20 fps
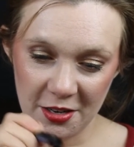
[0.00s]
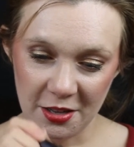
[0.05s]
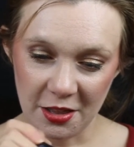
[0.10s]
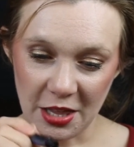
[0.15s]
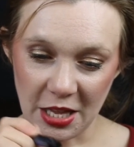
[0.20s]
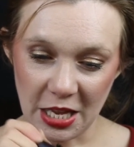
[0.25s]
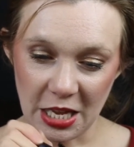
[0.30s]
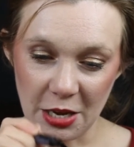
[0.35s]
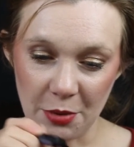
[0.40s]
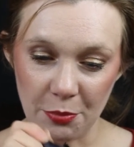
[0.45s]

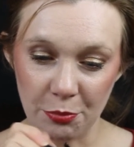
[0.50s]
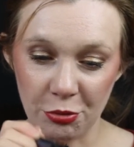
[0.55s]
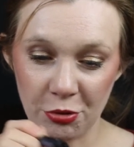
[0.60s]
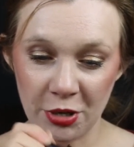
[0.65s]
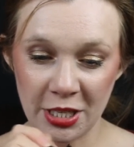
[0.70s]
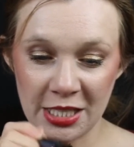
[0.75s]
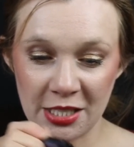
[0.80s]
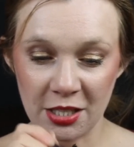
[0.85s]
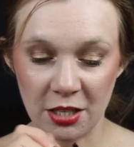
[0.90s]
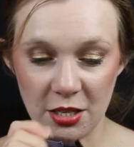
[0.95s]
the
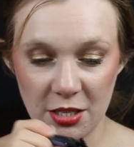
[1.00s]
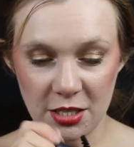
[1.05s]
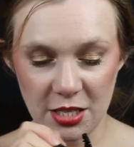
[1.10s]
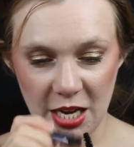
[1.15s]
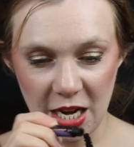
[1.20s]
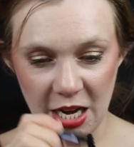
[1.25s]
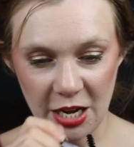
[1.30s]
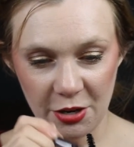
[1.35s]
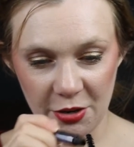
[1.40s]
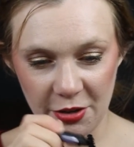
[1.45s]
bristles
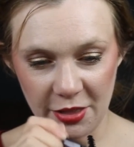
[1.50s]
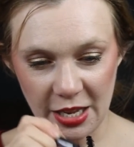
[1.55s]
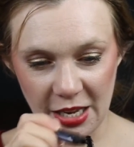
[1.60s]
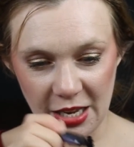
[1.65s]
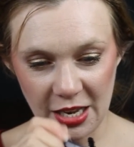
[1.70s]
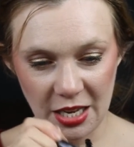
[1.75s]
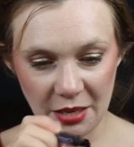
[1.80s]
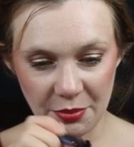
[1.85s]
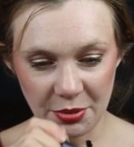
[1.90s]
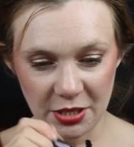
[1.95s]
here, they
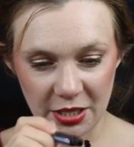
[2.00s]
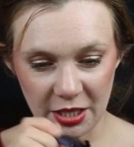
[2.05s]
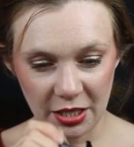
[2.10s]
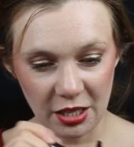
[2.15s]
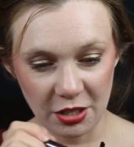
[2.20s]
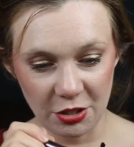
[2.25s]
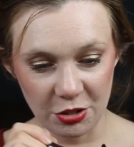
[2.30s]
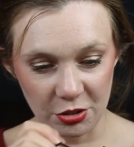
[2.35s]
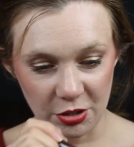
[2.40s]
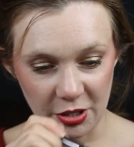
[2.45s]
keep
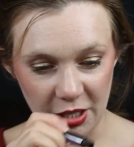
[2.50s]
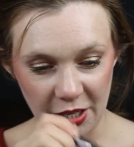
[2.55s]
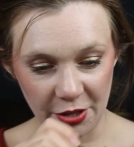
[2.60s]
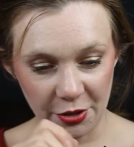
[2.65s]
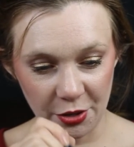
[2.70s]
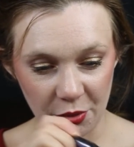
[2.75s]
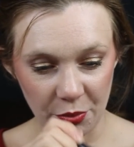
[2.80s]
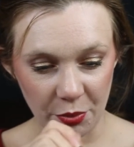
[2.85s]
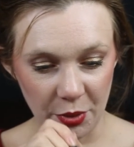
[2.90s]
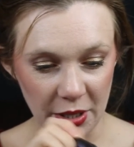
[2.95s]
sticking
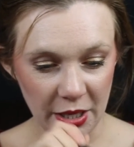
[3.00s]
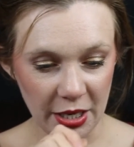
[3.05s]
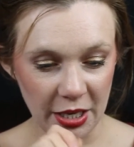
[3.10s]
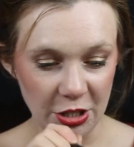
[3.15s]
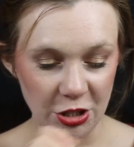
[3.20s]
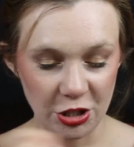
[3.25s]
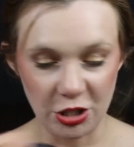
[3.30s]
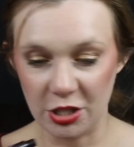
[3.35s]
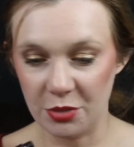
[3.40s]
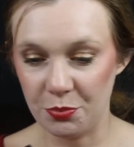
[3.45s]
together when I
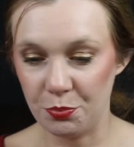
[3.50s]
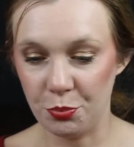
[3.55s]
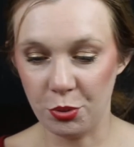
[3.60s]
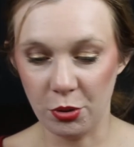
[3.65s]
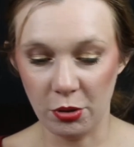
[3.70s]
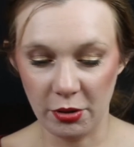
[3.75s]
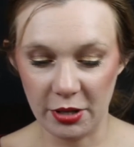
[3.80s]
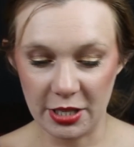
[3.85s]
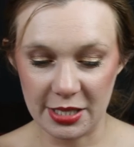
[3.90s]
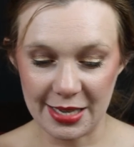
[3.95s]
just
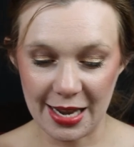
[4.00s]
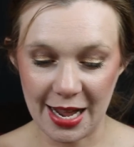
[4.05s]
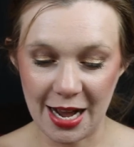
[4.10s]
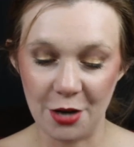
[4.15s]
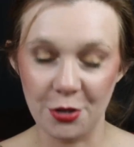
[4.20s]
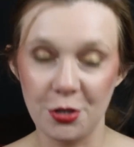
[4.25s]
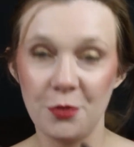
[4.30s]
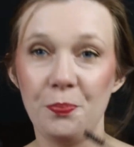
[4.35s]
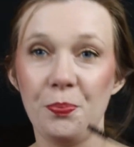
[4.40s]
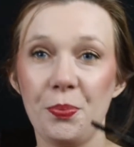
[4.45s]
pull this
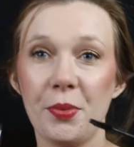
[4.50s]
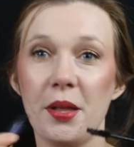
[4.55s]
out.